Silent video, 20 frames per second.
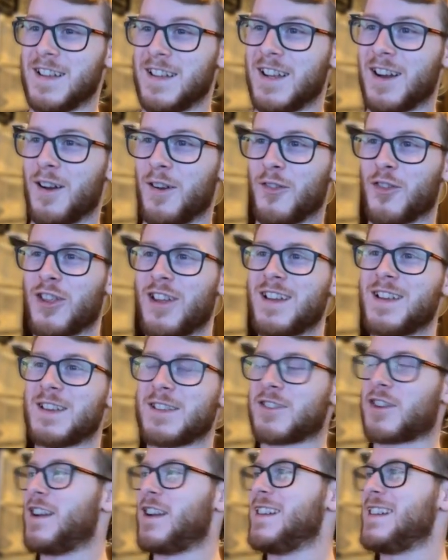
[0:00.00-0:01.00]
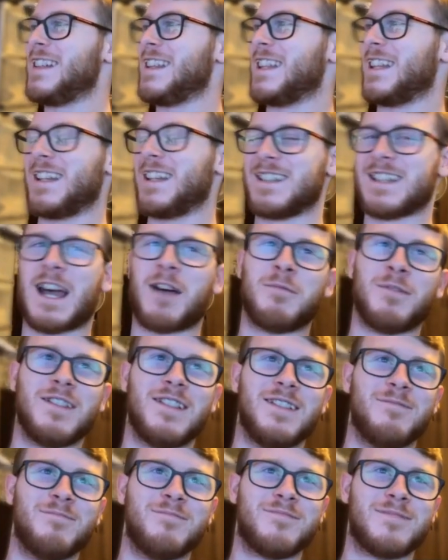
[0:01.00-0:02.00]
You know, crazy things
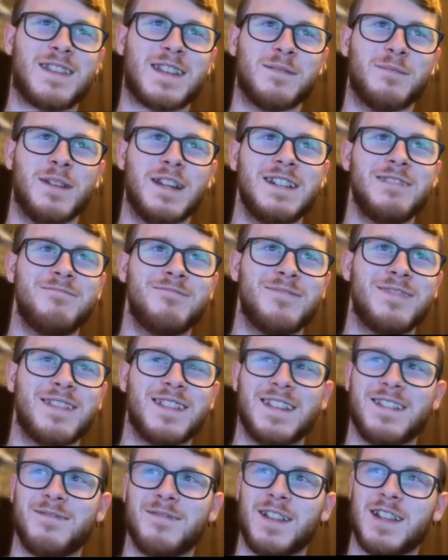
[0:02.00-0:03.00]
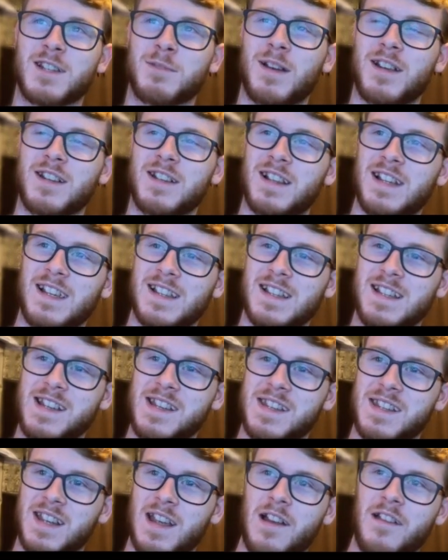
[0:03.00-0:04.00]
happen to me. Especially in
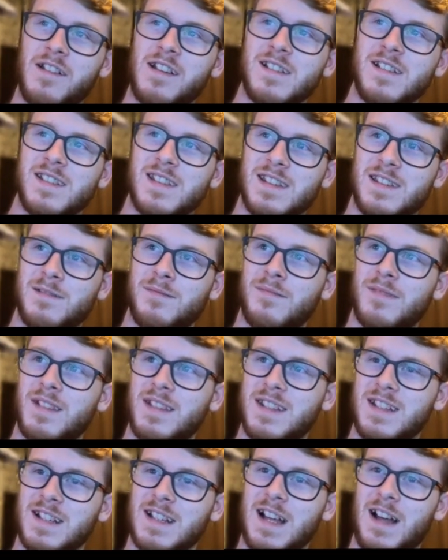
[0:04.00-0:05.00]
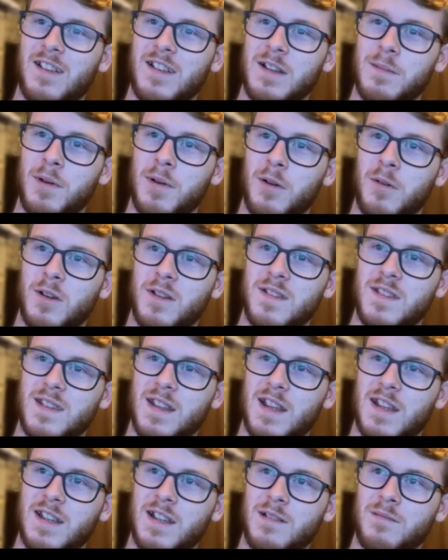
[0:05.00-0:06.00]
this series.
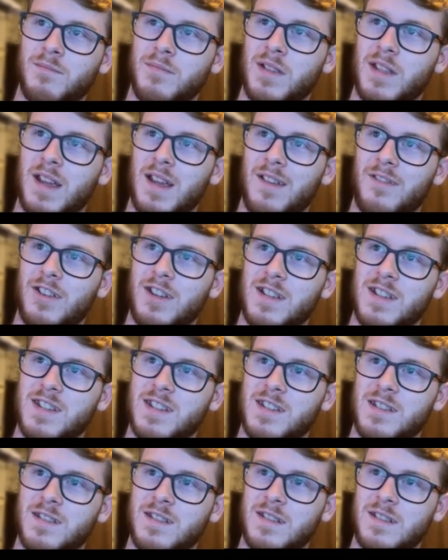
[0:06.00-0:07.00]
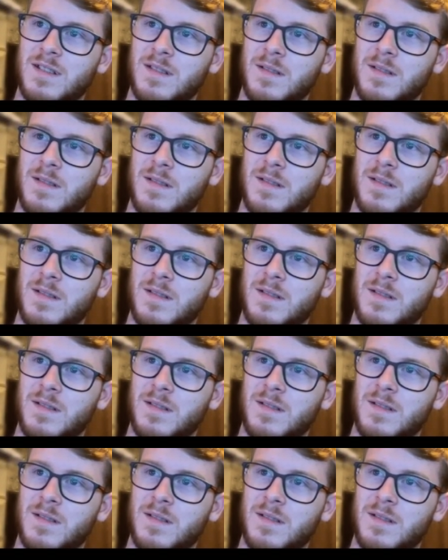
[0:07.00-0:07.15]
Opponent's like nervous.